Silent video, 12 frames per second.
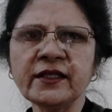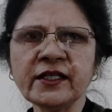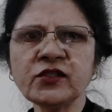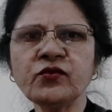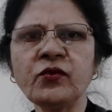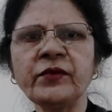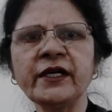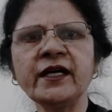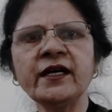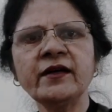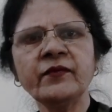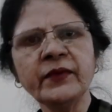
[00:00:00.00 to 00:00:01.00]
Nux
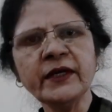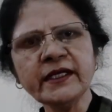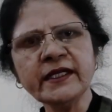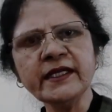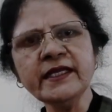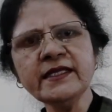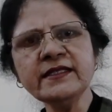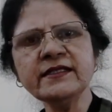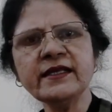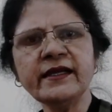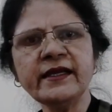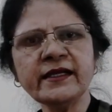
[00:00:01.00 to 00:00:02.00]
vomica, but he is
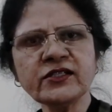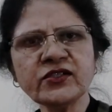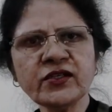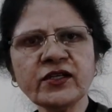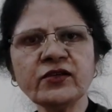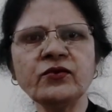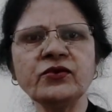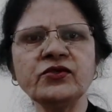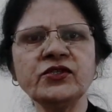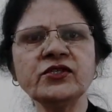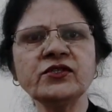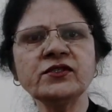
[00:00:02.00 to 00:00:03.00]
extra
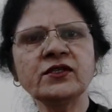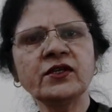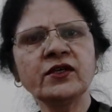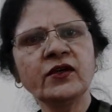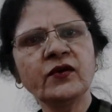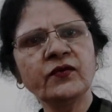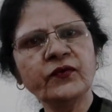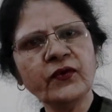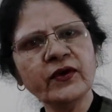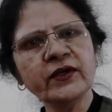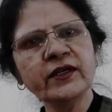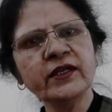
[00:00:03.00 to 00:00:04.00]
conscious
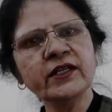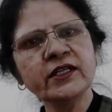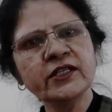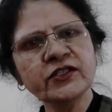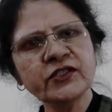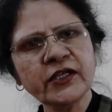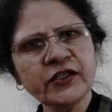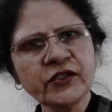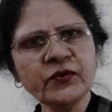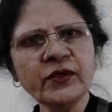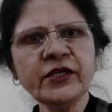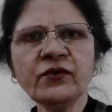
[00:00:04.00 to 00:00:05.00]
for
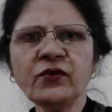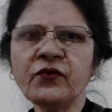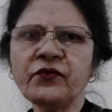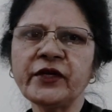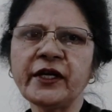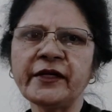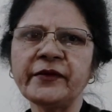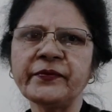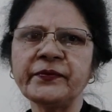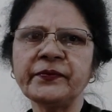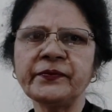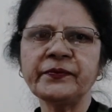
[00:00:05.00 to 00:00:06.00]
scheduling of time.
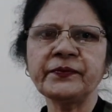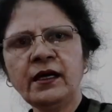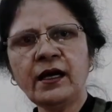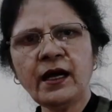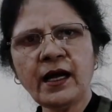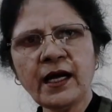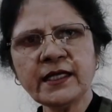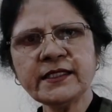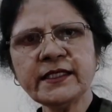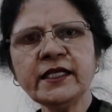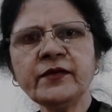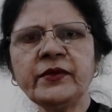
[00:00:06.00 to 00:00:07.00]

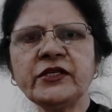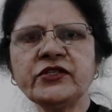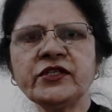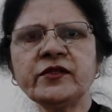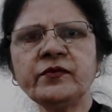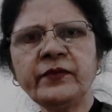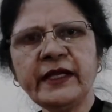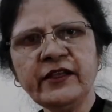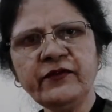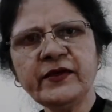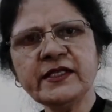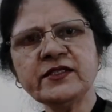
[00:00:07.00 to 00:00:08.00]
Arsenic patient
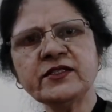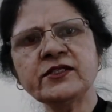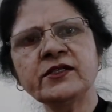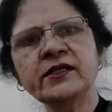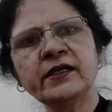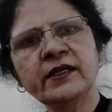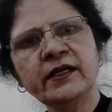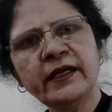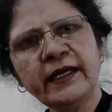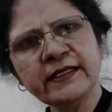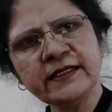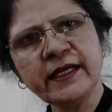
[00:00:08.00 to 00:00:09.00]
manifests
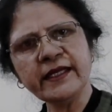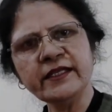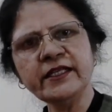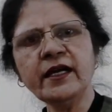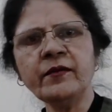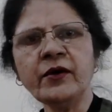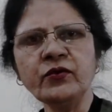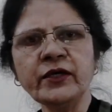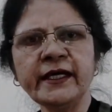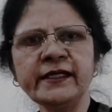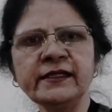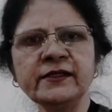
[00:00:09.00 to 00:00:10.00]
anxiety
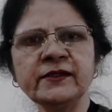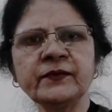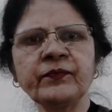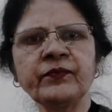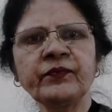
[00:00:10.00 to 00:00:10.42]
about health.